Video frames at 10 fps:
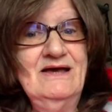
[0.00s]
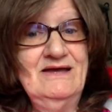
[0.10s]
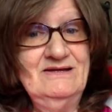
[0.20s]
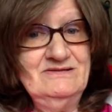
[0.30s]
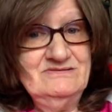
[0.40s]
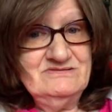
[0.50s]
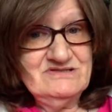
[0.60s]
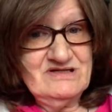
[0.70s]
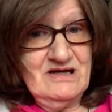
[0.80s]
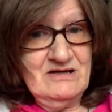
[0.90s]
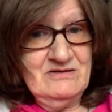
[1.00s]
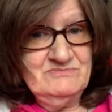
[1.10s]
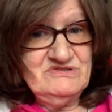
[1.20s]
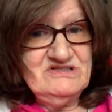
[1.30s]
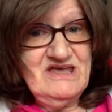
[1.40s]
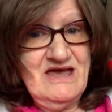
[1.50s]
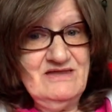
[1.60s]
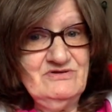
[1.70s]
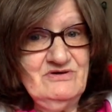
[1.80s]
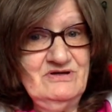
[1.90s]
and come
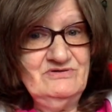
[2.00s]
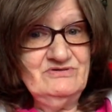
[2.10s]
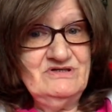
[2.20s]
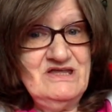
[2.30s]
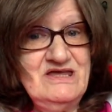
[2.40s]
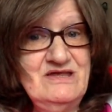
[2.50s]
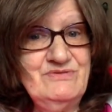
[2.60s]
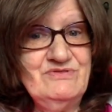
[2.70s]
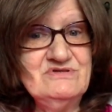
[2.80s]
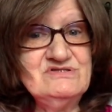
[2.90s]
together underneath